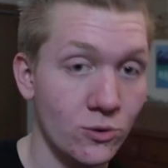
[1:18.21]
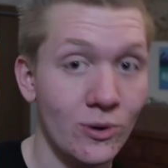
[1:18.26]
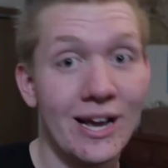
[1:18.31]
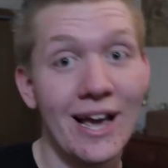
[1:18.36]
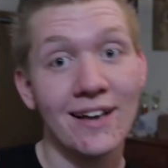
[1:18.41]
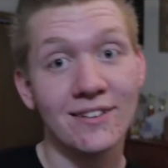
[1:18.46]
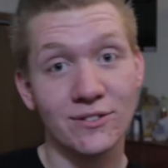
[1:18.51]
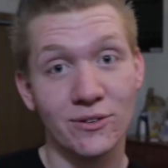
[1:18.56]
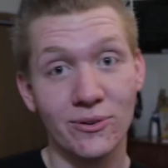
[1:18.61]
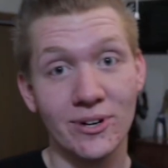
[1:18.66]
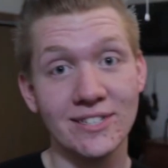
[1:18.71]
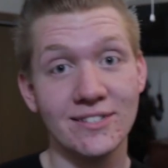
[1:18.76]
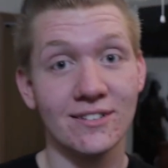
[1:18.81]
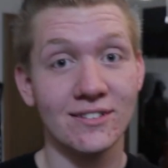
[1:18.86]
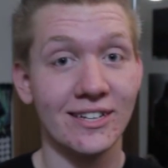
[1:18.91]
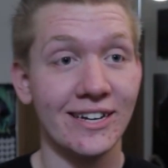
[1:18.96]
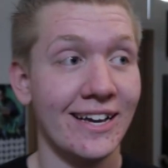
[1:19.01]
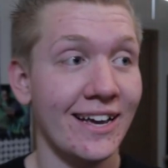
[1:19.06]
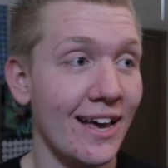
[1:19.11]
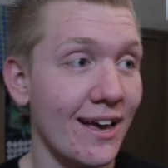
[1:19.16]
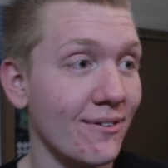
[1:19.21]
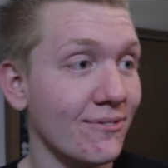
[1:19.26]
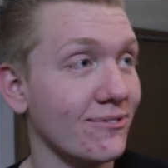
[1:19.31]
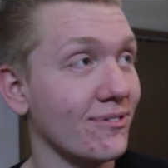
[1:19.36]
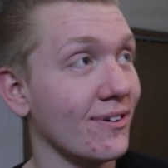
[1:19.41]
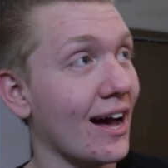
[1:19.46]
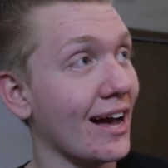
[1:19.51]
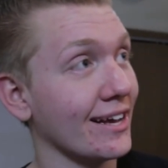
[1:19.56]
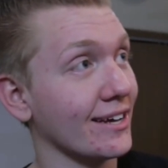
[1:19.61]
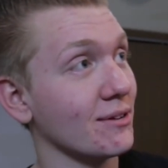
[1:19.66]
So I asked recently if
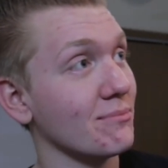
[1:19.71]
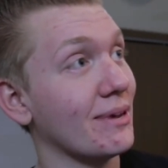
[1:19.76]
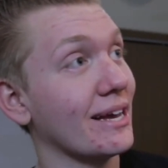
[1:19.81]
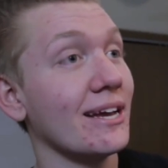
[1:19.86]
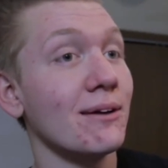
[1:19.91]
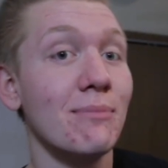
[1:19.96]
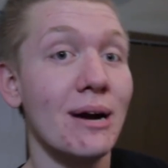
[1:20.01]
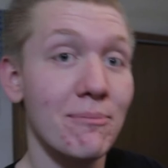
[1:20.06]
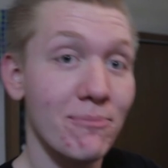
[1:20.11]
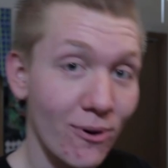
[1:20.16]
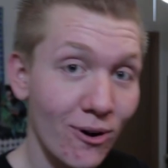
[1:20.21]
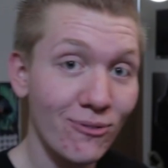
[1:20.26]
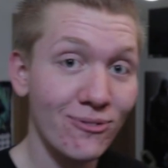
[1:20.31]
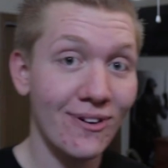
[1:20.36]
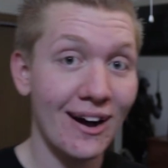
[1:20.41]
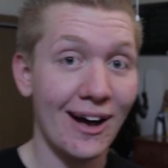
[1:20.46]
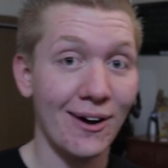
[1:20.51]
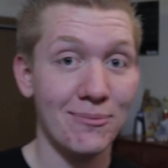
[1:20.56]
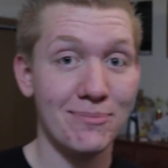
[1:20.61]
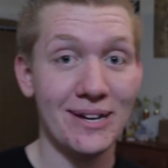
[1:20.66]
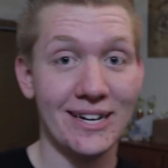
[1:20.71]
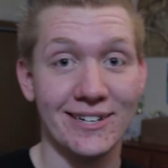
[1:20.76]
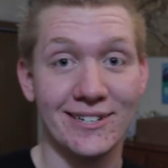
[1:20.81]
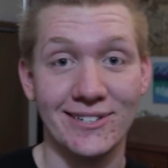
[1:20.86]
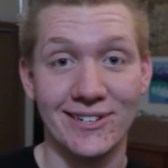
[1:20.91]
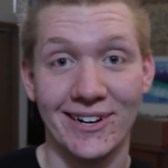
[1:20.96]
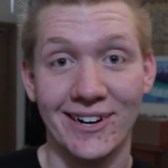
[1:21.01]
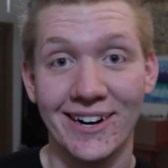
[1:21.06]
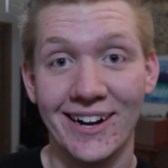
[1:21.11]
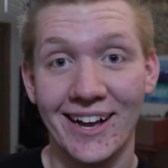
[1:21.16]
I could make it my profile picture.